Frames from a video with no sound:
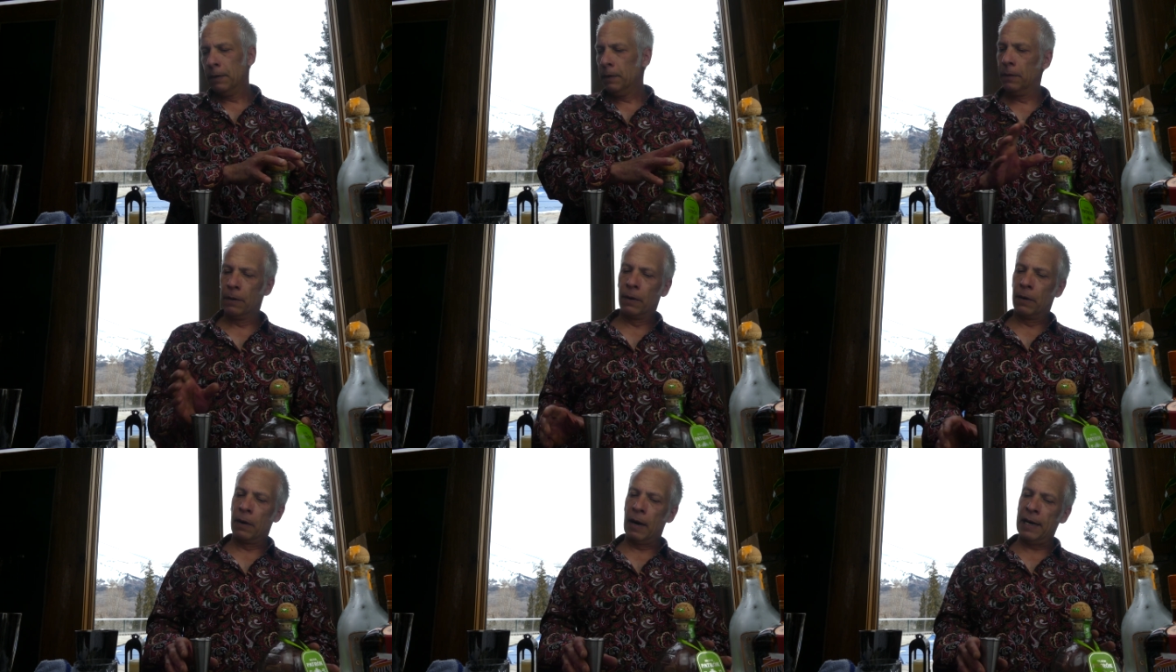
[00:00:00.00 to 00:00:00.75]

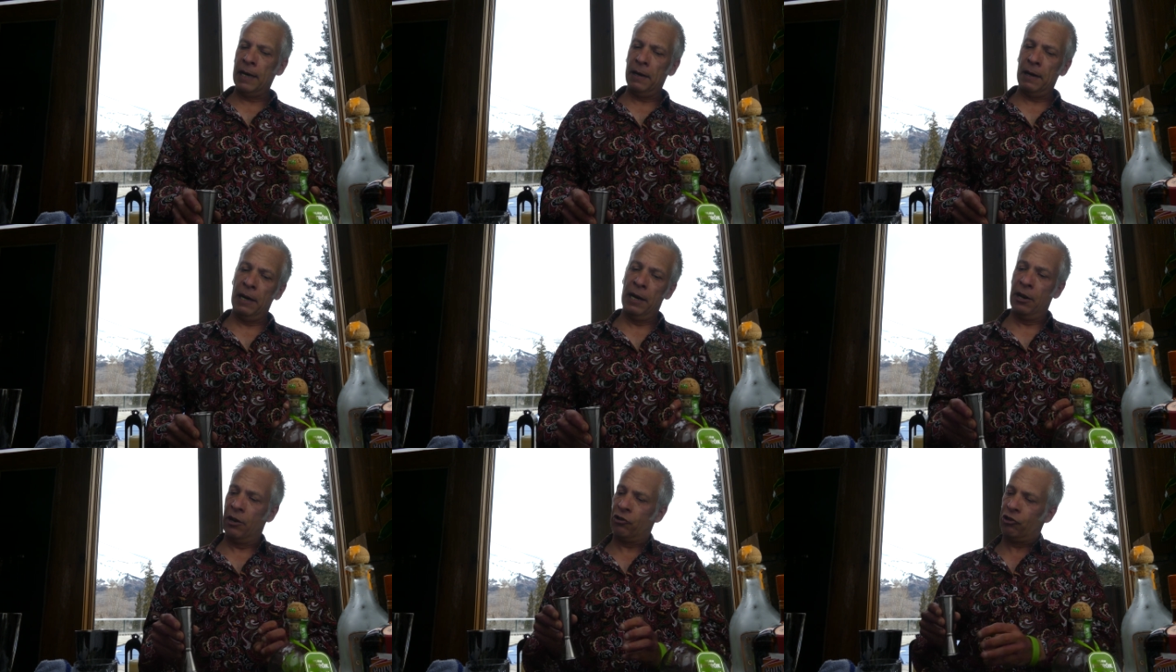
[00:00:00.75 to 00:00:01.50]
right in
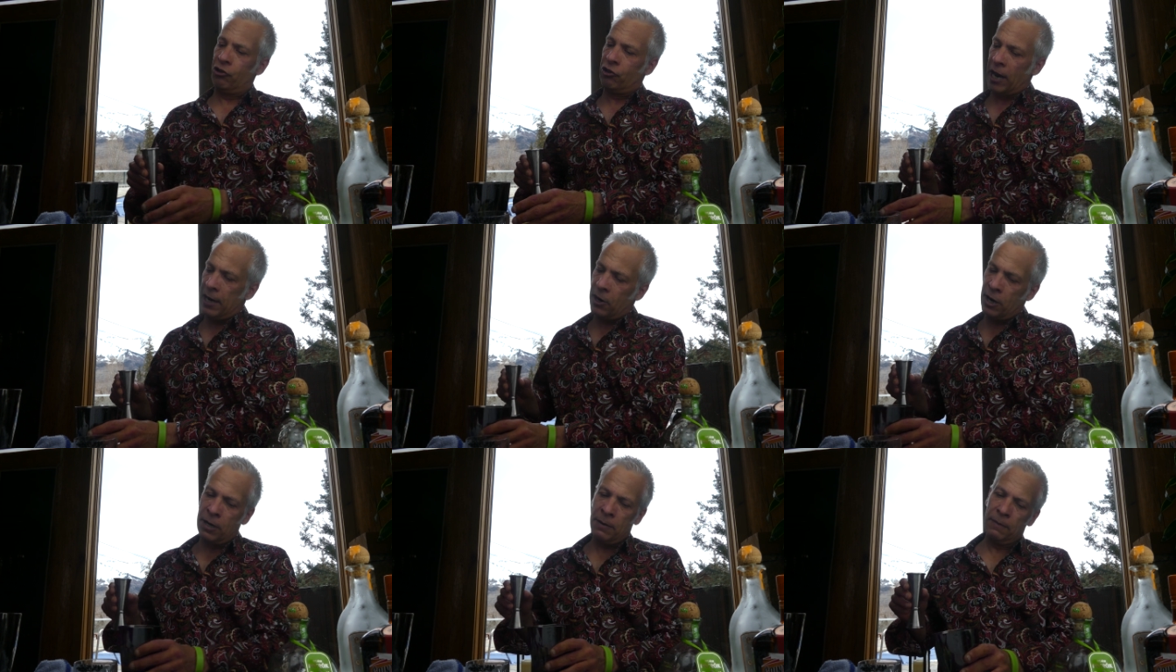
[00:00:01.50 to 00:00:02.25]
a
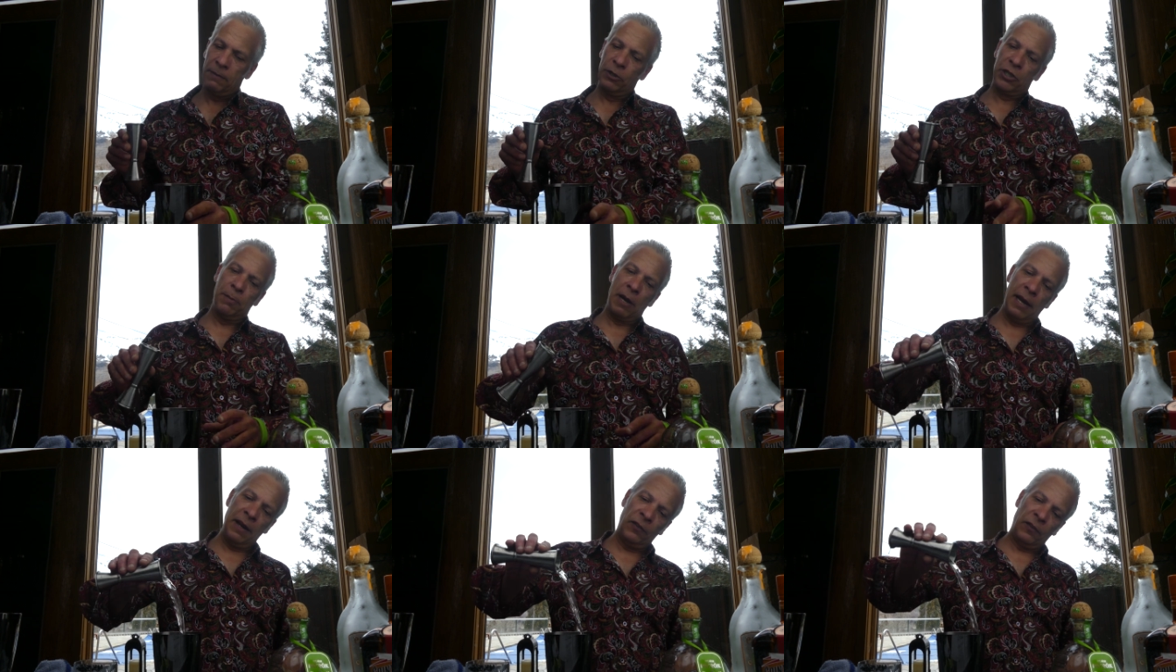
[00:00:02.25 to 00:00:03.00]
shaker with some
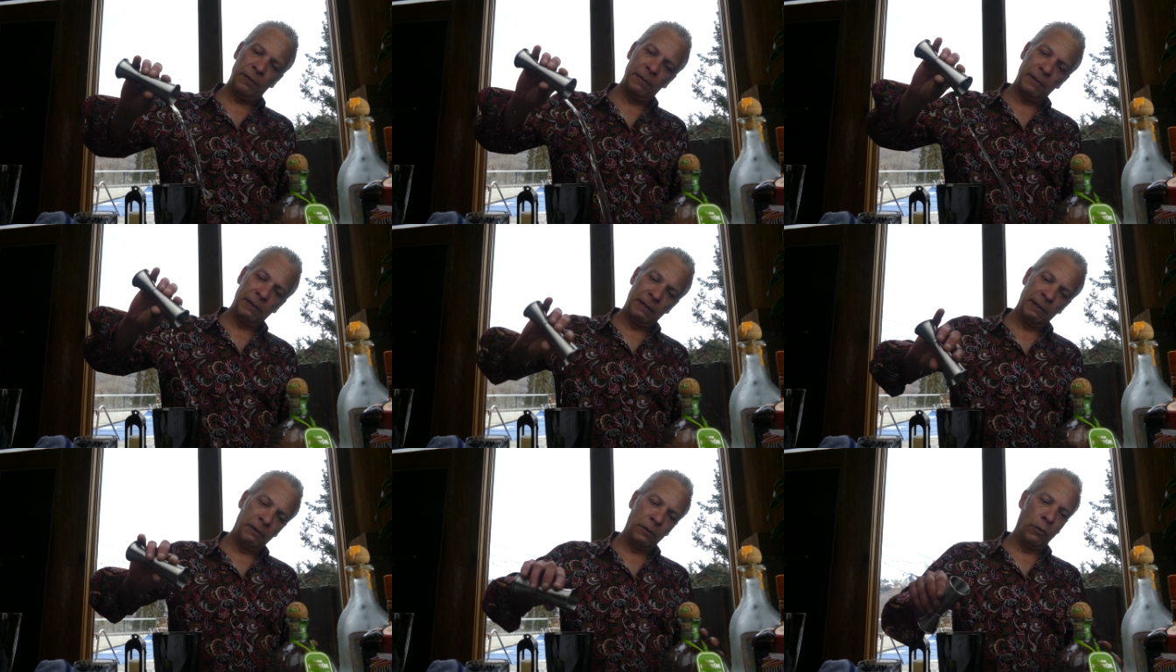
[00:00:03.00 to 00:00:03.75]
ice.
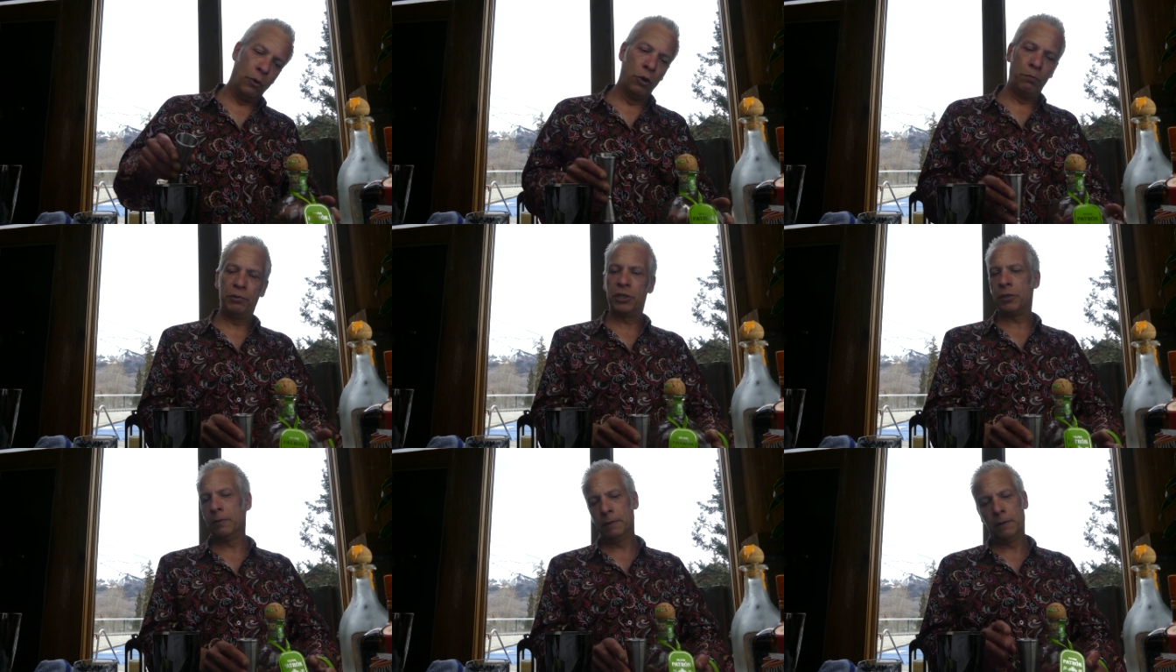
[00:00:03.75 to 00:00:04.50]

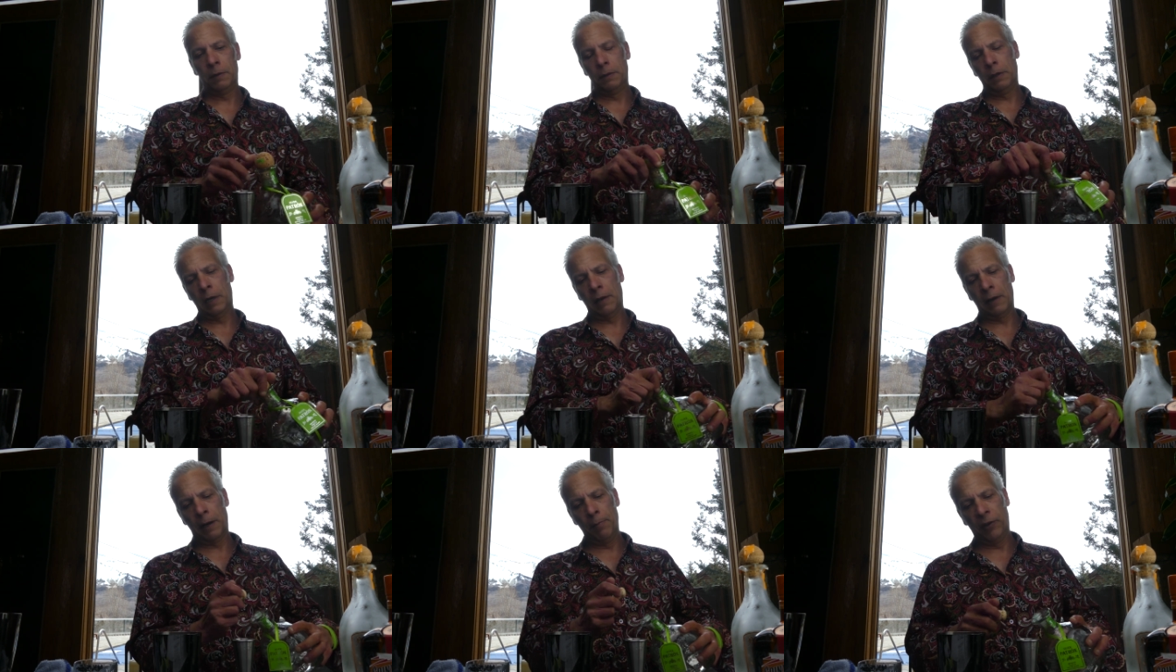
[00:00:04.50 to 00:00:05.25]
Whoops. I
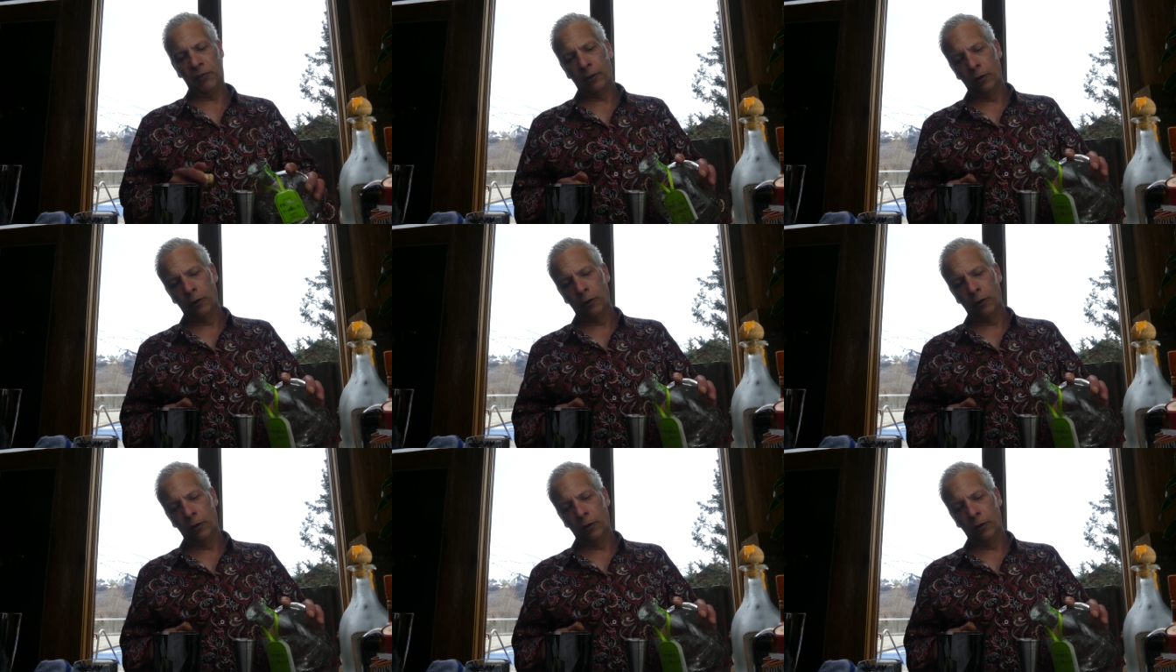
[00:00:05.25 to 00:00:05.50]
think I missed a